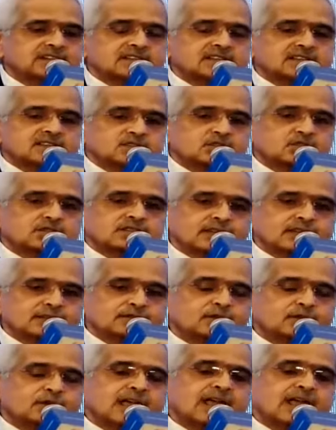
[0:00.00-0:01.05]
So therefore,
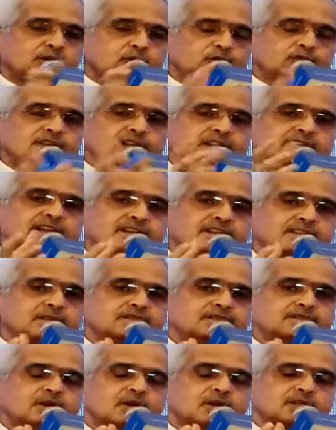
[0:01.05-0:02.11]
a neutral rate
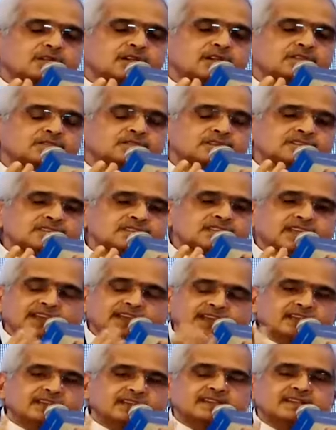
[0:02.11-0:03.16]
of interest,
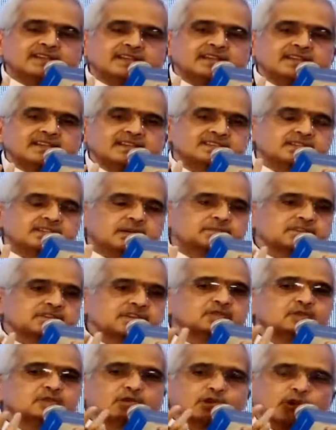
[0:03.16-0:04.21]
again, is
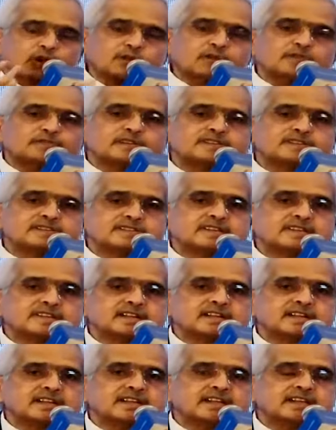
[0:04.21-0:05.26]
subject to a lot of
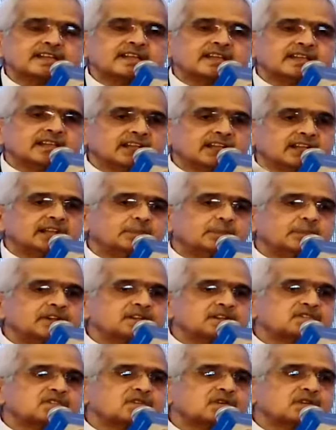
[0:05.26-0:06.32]
uncertainty. It depends
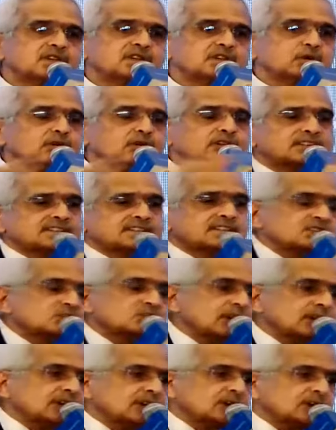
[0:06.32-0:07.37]
on your
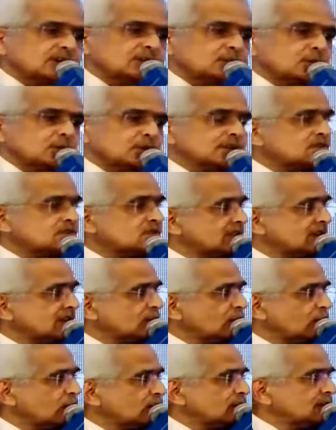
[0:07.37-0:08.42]
assessment of potential
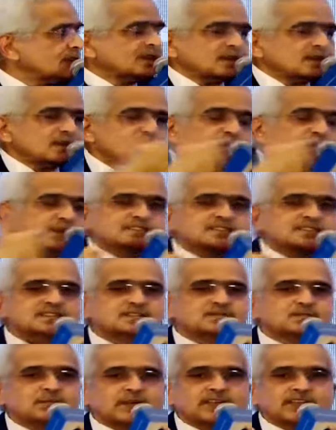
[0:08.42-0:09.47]
growth versus
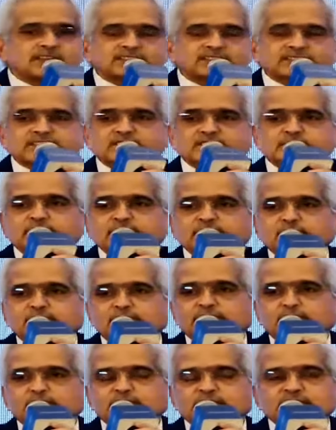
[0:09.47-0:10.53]
my assessment of
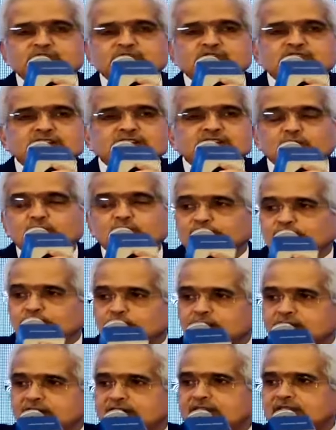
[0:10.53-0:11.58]
potential growth,
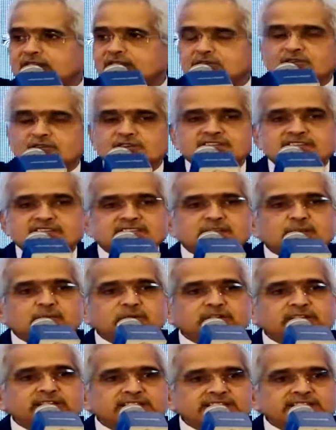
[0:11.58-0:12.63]
or versus somebody
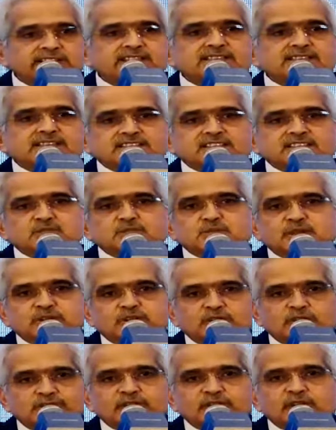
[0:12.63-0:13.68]
else's assessment
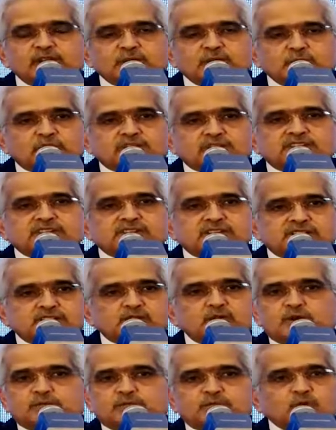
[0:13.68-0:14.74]
of personal,
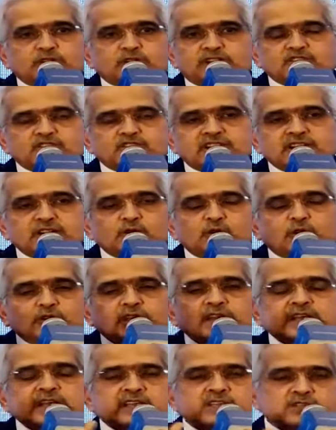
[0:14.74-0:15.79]
potential growth.
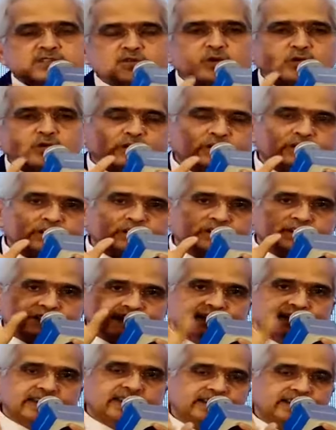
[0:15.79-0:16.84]
So
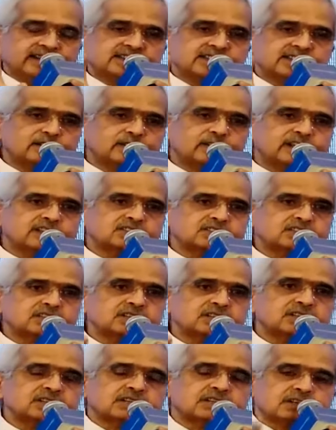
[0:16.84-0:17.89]
target is inflation.
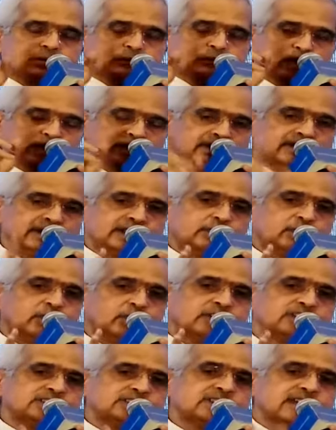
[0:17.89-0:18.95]
Monetary
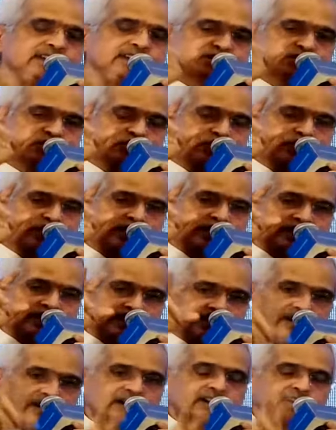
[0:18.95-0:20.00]
policy has to be
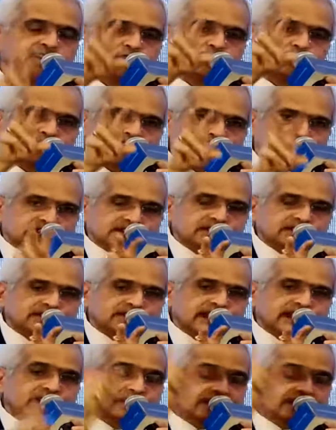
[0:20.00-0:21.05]
geared to achieve
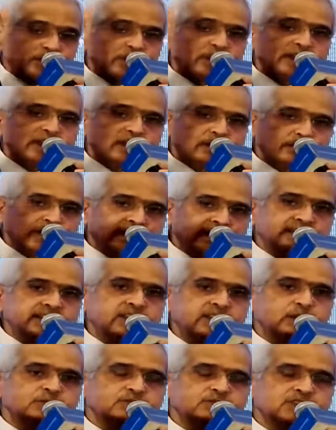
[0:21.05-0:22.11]
that, keeping in mind the
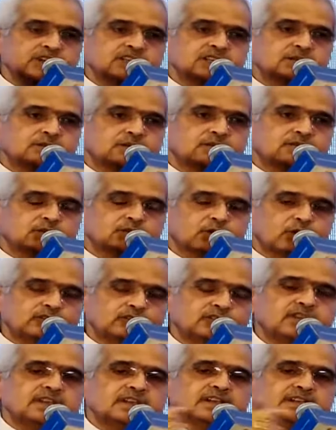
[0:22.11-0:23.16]
objective of growth.
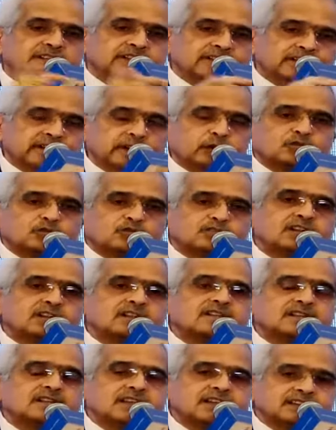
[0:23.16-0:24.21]
Neutral
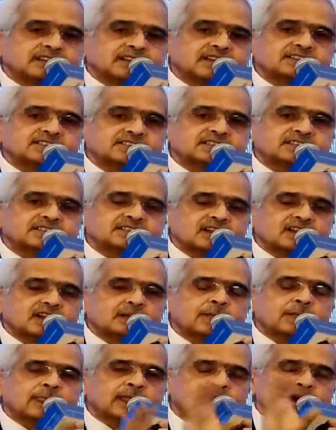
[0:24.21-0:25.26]
rate, etc.,
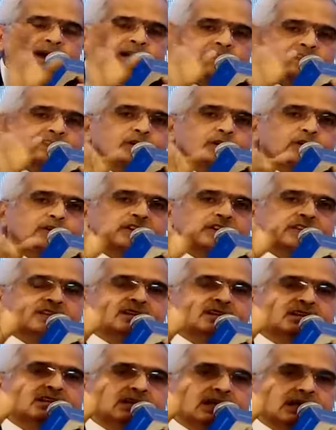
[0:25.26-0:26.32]
are
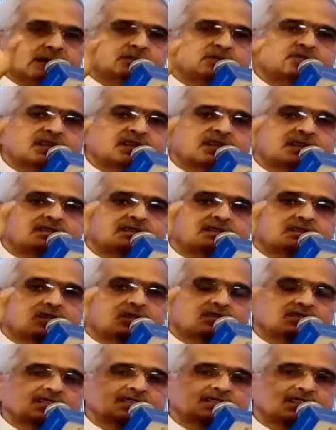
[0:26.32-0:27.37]
theoretical abstract
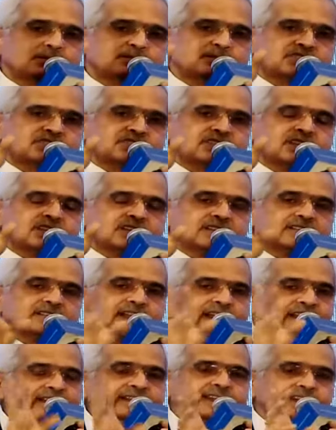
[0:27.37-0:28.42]
concepts
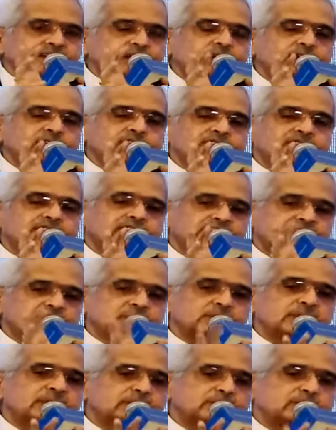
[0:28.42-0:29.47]
that cannot
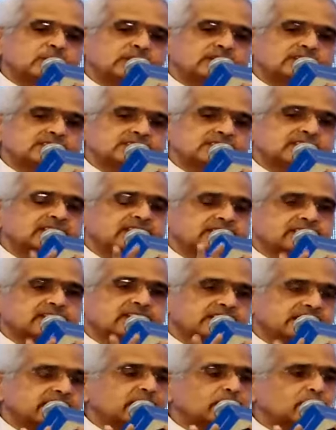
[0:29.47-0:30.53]
determine policy in the
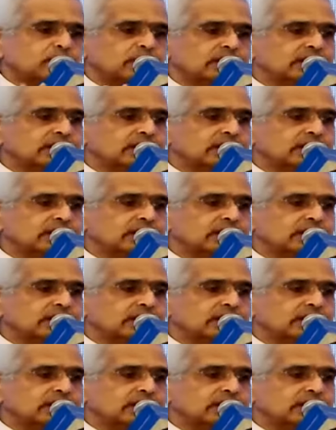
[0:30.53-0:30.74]
real world.